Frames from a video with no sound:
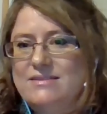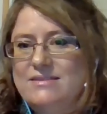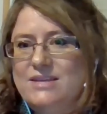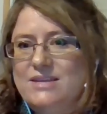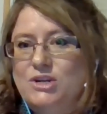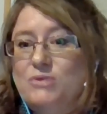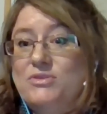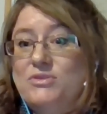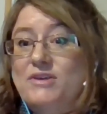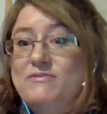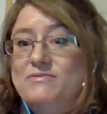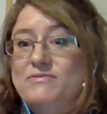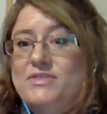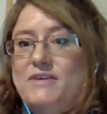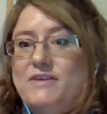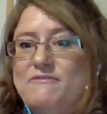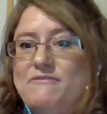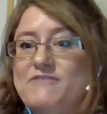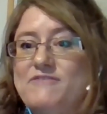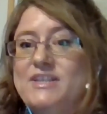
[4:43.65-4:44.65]

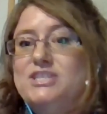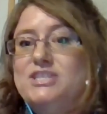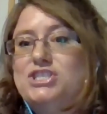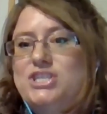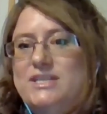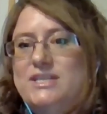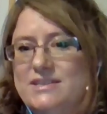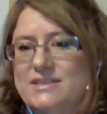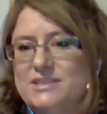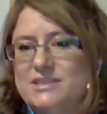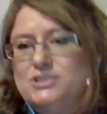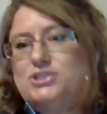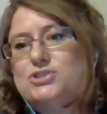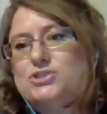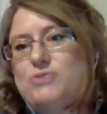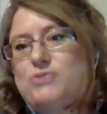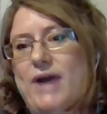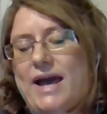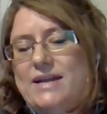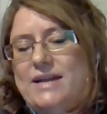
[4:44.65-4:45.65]
the vision, the
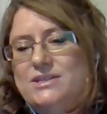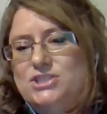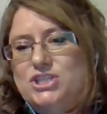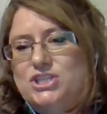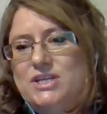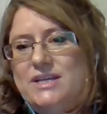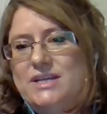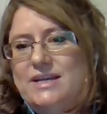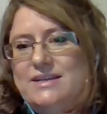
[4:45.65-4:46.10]
strategy,